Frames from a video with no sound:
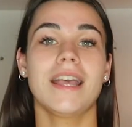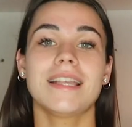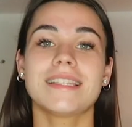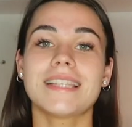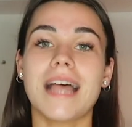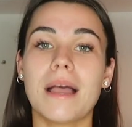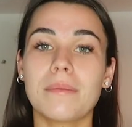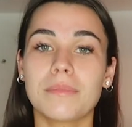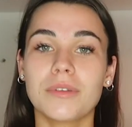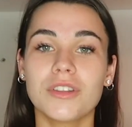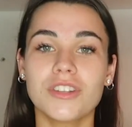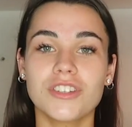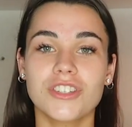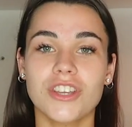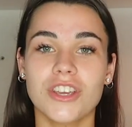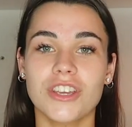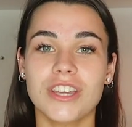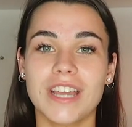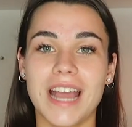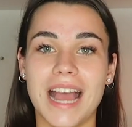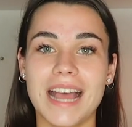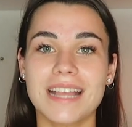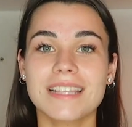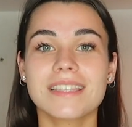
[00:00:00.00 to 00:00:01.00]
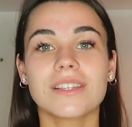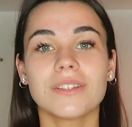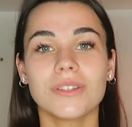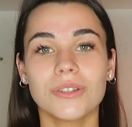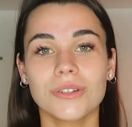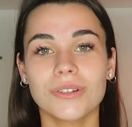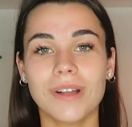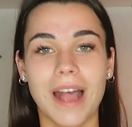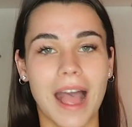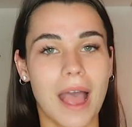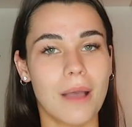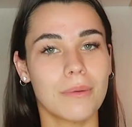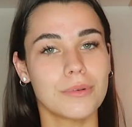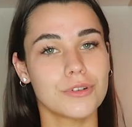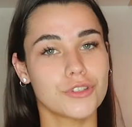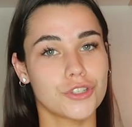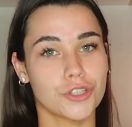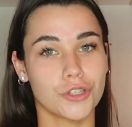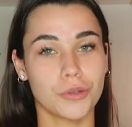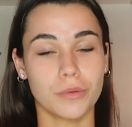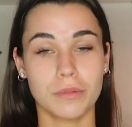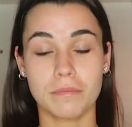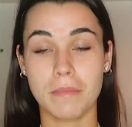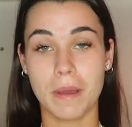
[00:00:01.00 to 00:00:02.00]
So I'm going to show you guys the look I would
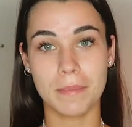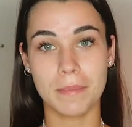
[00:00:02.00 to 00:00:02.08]
do with